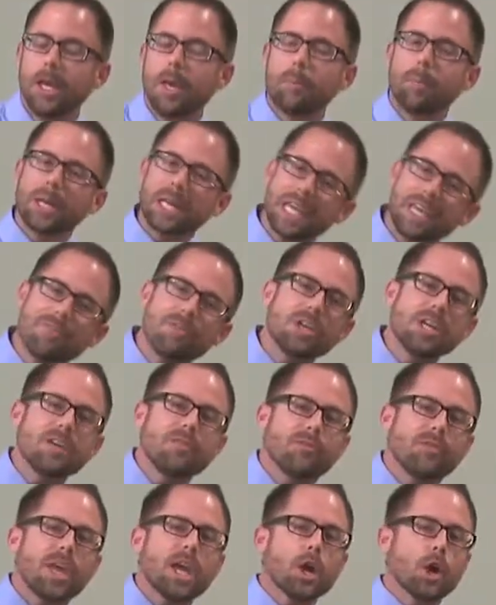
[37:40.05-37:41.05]
But even
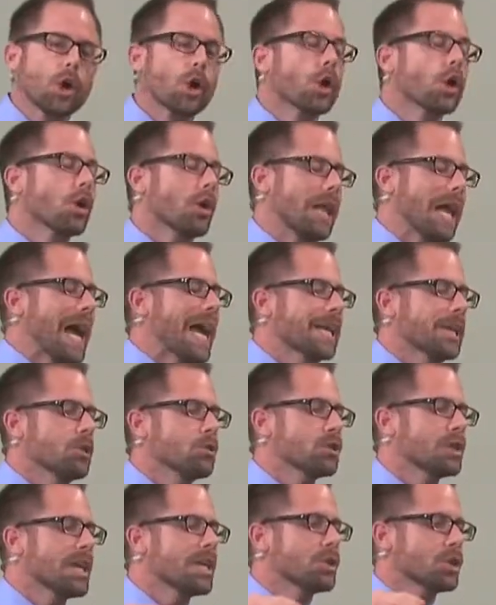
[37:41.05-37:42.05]
if they hurl
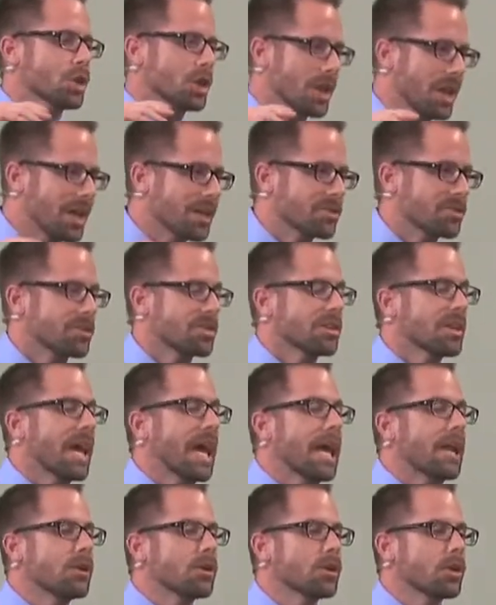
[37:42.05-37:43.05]
accusation and
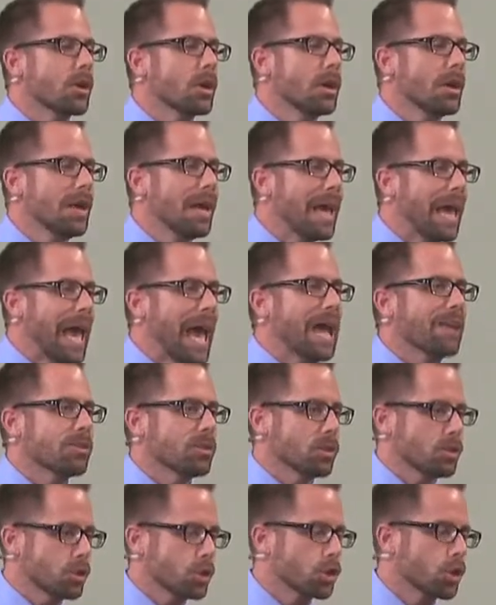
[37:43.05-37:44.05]
slander at
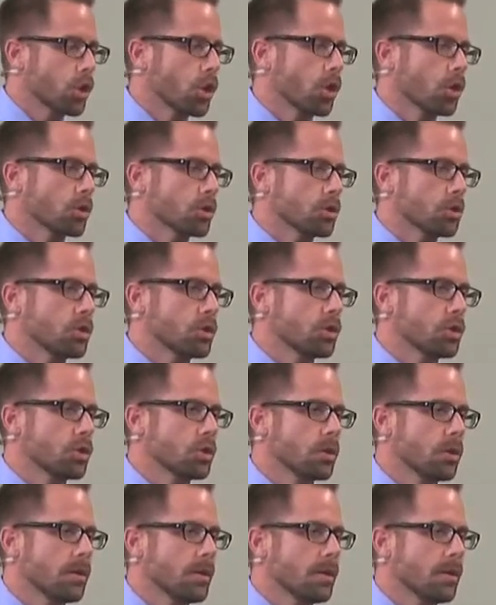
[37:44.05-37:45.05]
the
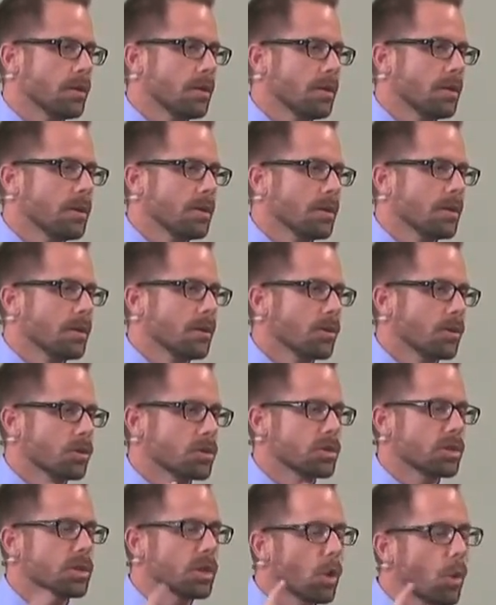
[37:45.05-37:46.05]
church, they're
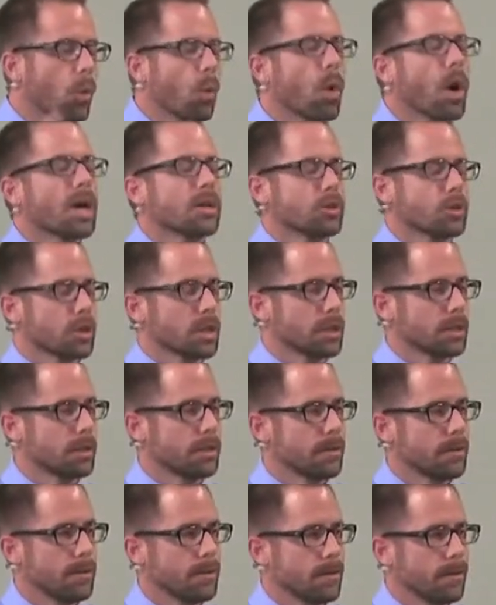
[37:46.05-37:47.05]
still watching.
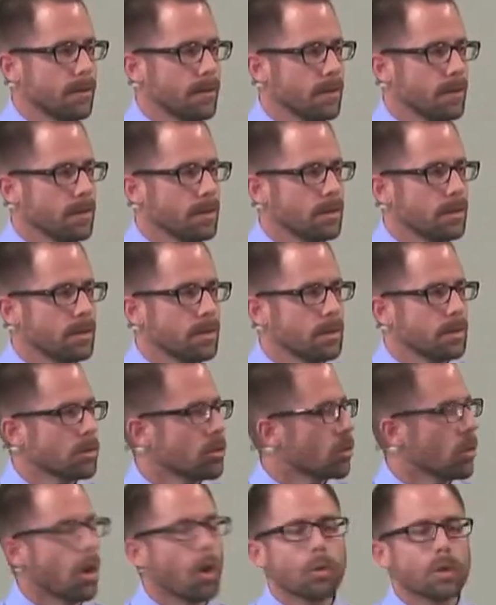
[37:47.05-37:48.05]

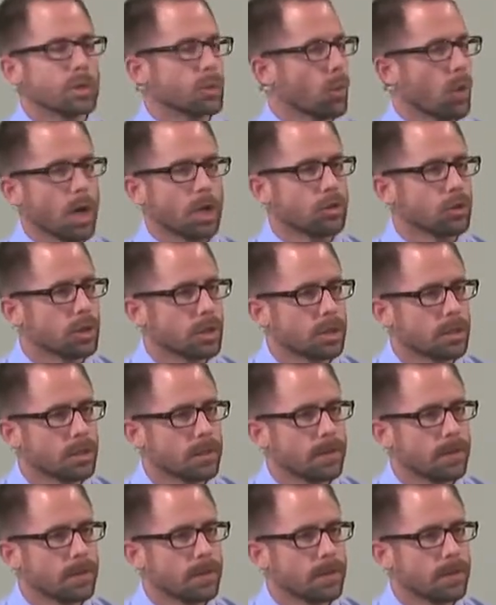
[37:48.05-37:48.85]
They're always watching.